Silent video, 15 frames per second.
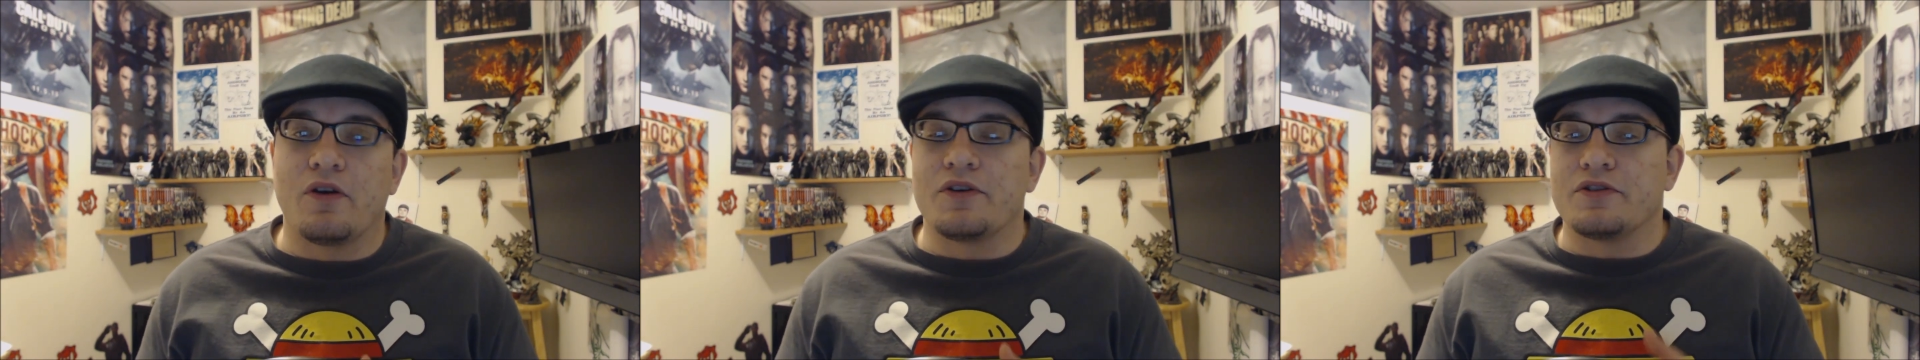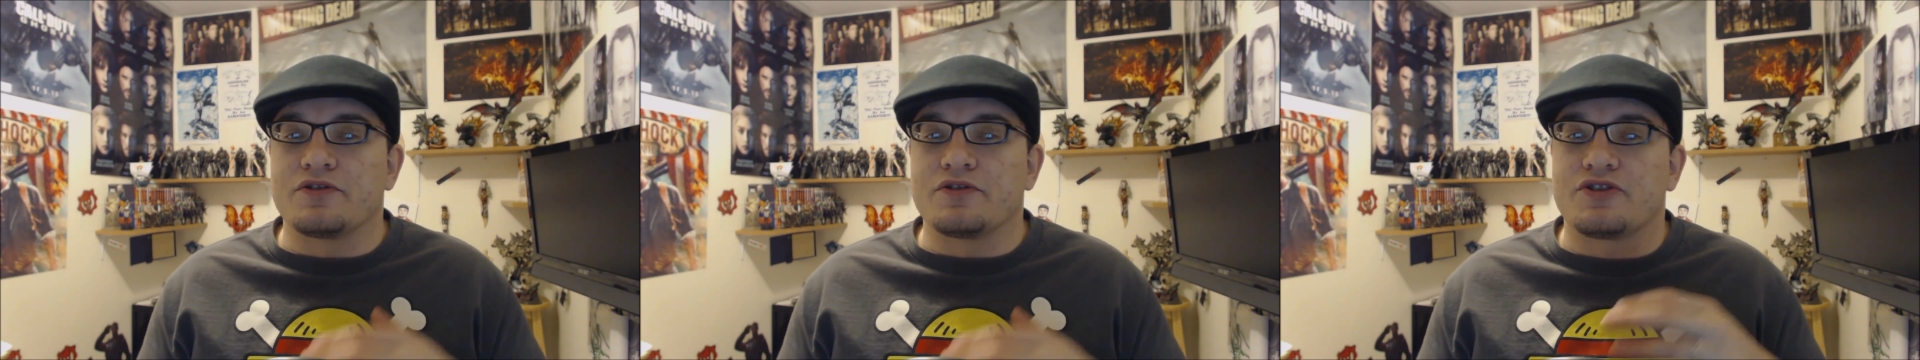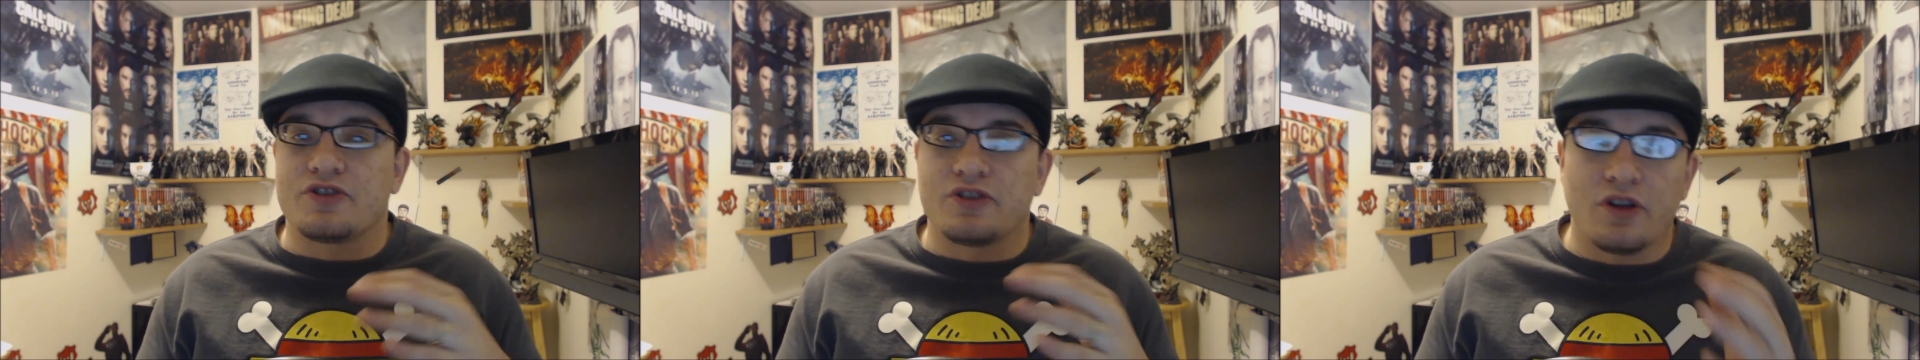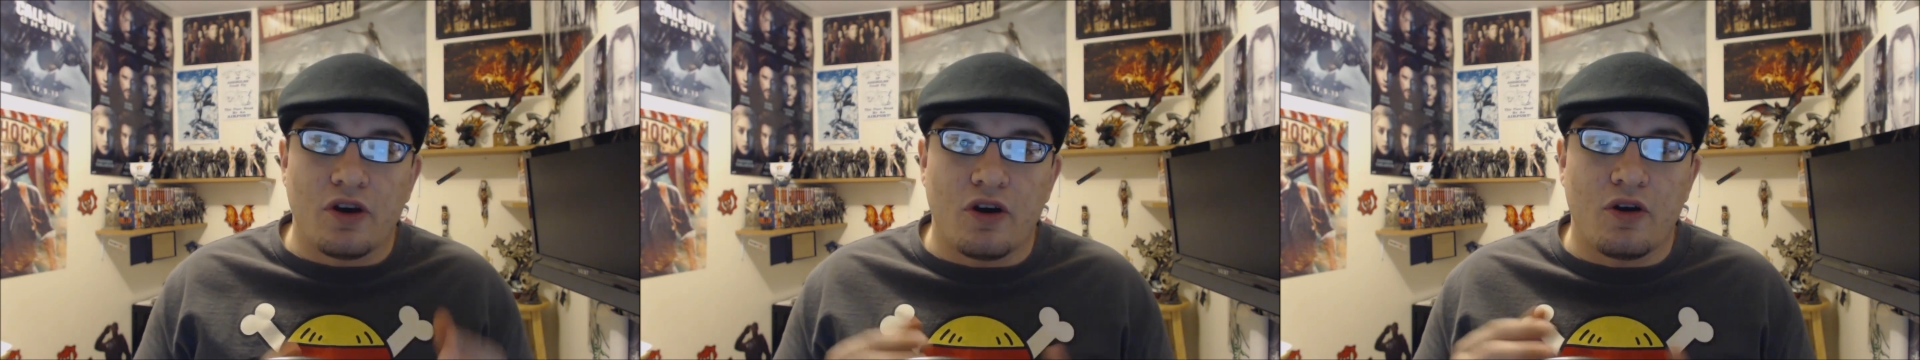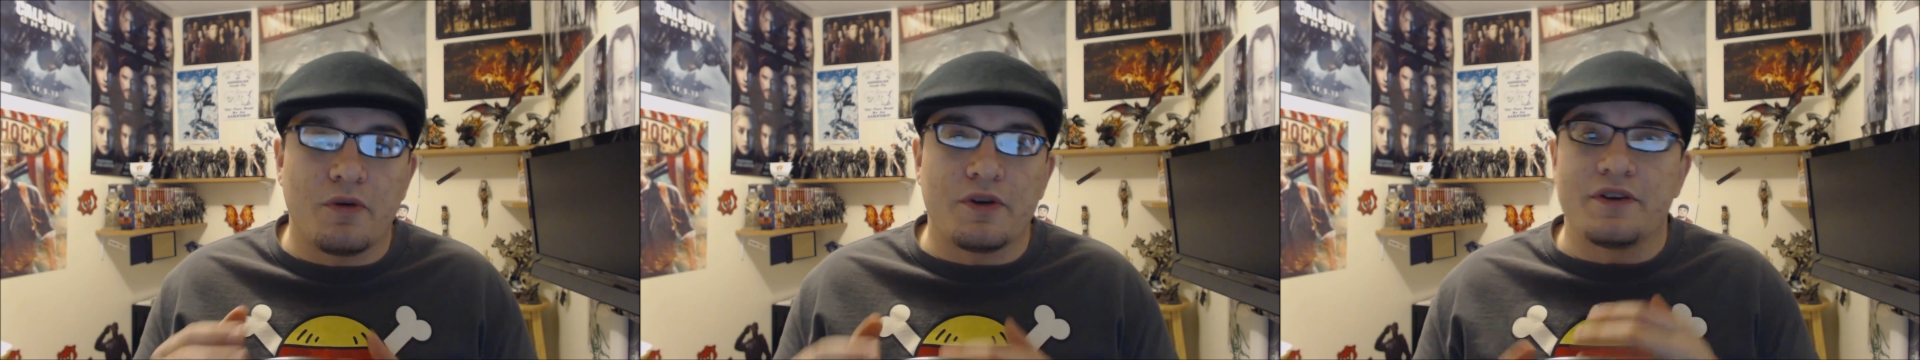oh, you're
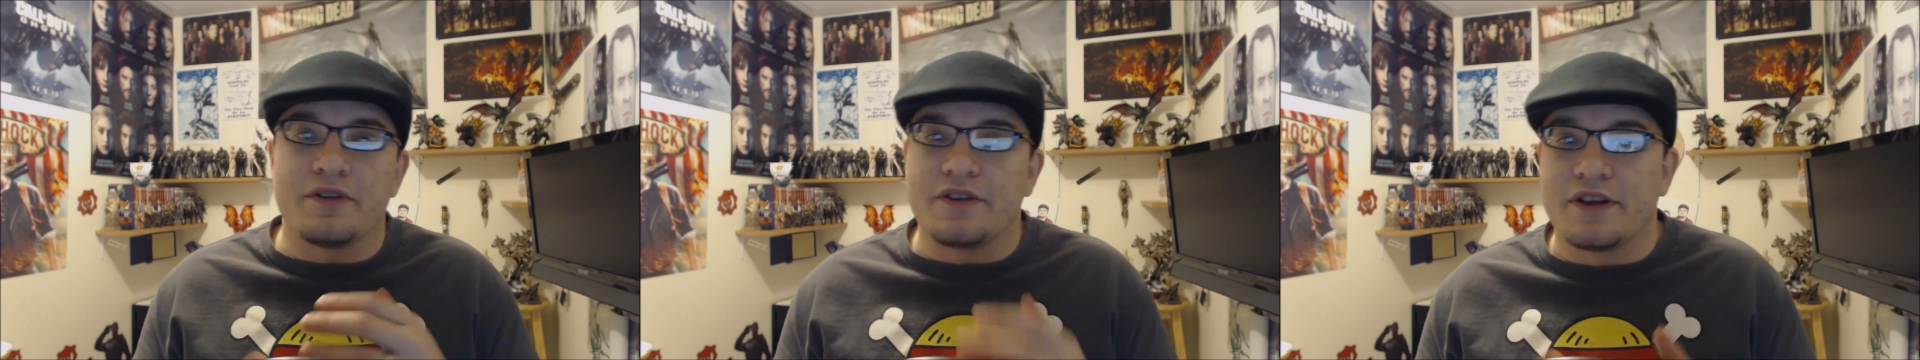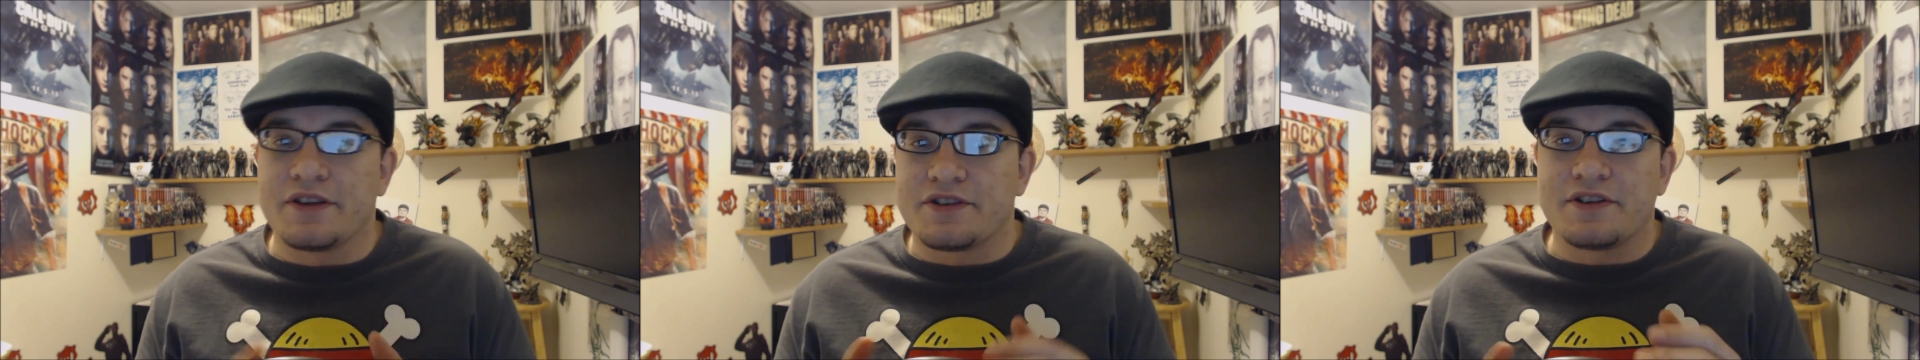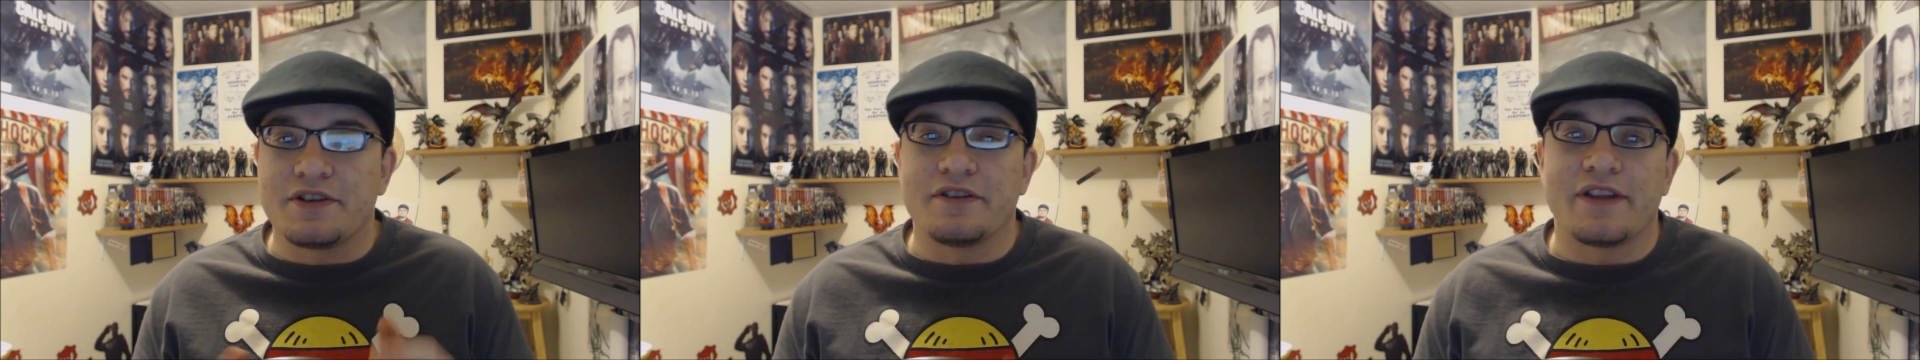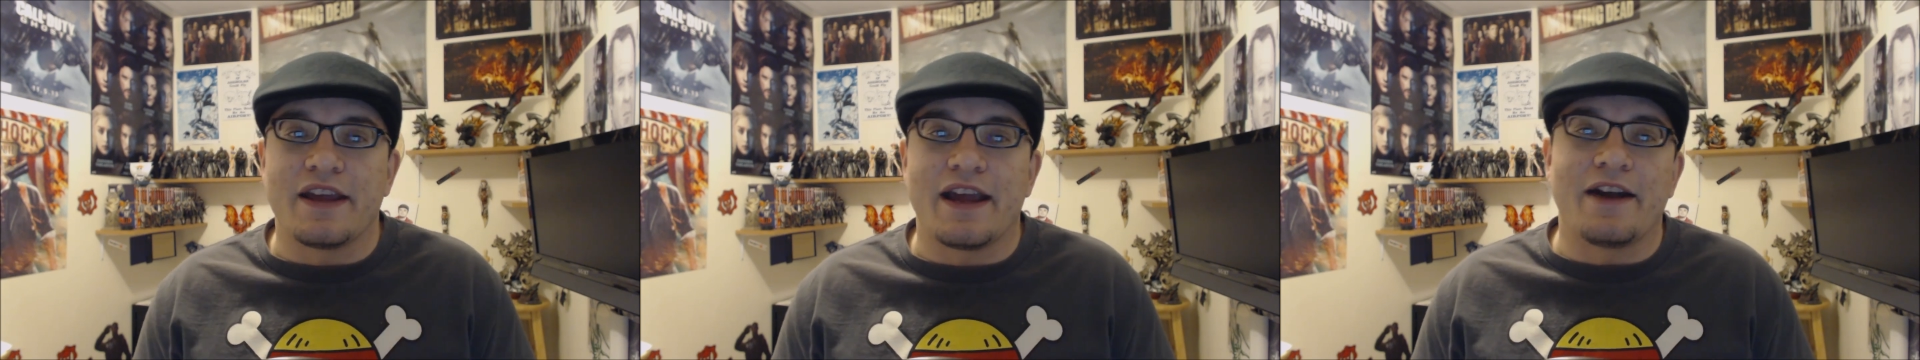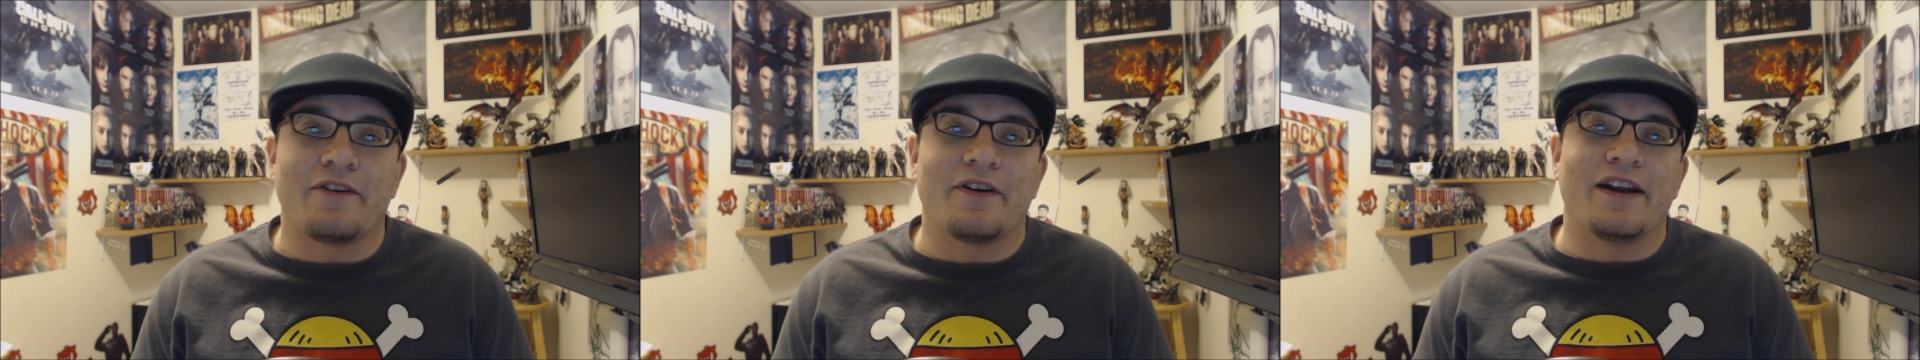slow and you're this and you're
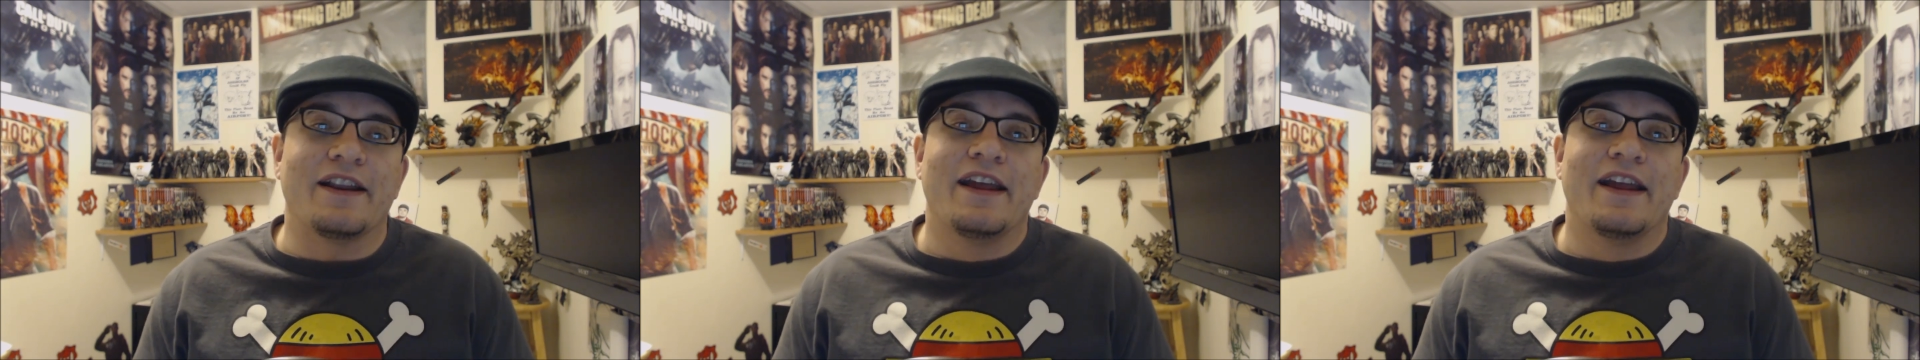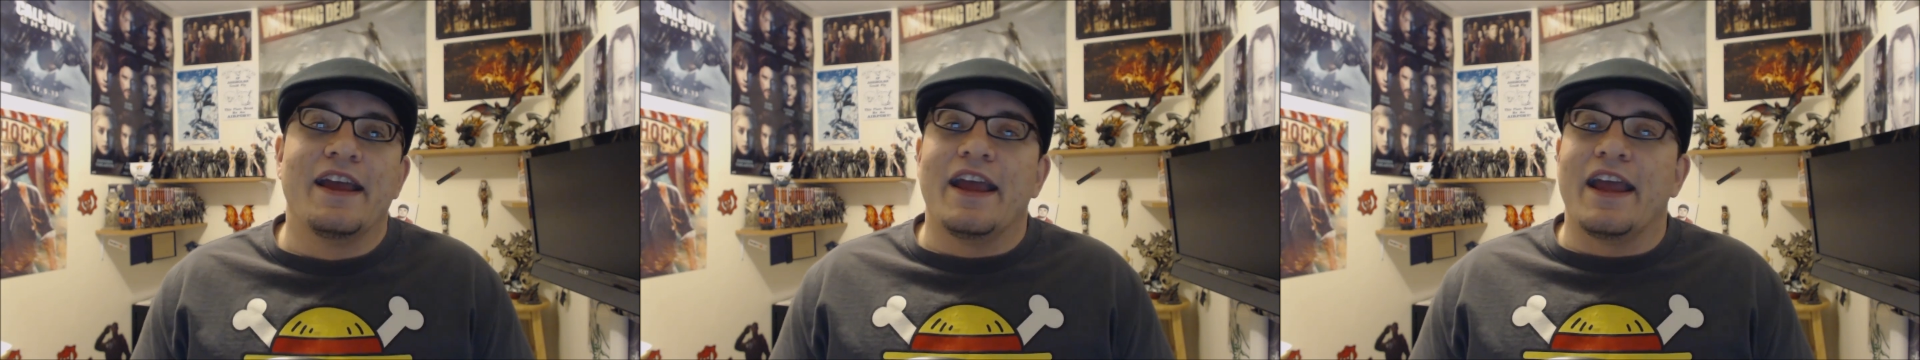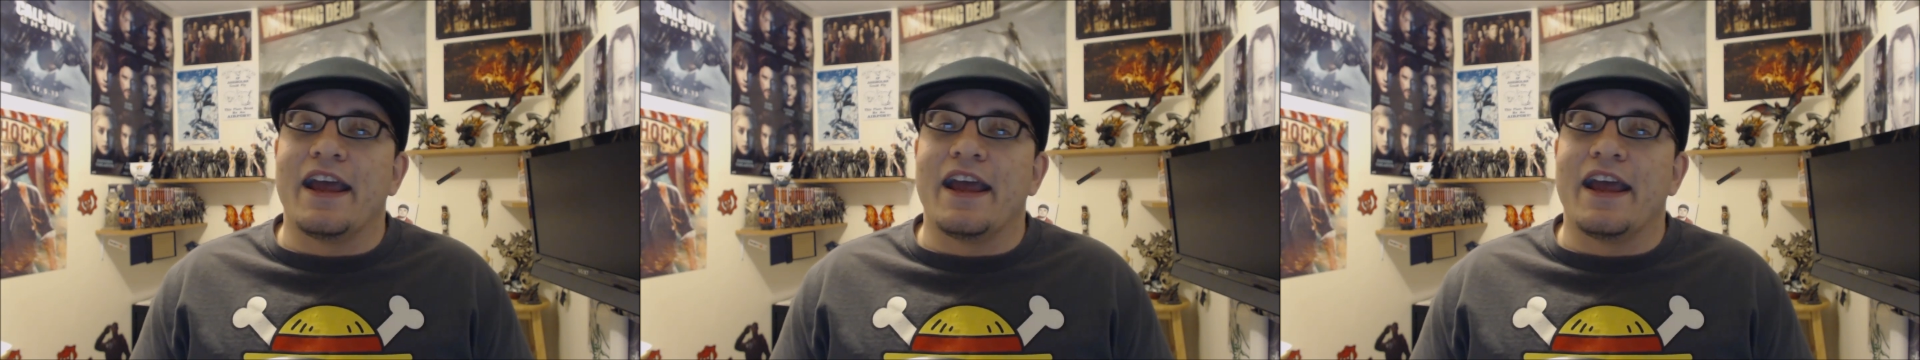that, right?